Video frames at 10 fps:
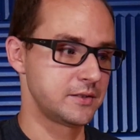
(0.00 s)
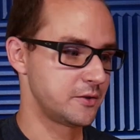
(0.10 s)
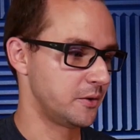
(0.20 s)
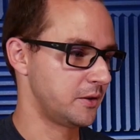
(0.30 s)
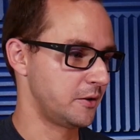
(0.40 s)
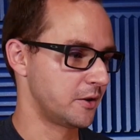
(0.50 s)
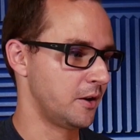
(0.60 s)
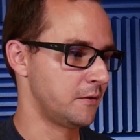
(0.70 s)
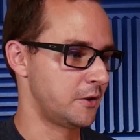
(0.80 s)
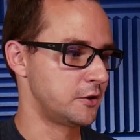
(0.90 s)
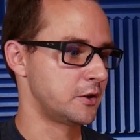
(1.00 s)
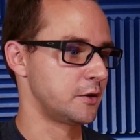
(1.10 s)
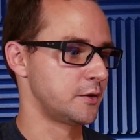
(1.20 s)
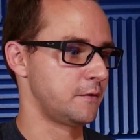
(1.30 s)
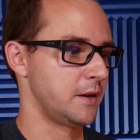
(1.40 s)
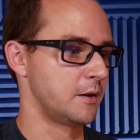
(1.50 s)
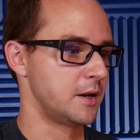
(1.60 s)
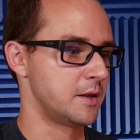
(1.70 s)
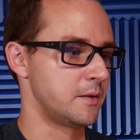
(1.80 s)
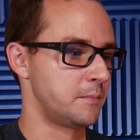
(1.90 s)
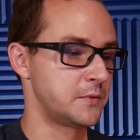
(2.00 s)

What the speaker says: So there you go, very generous fig in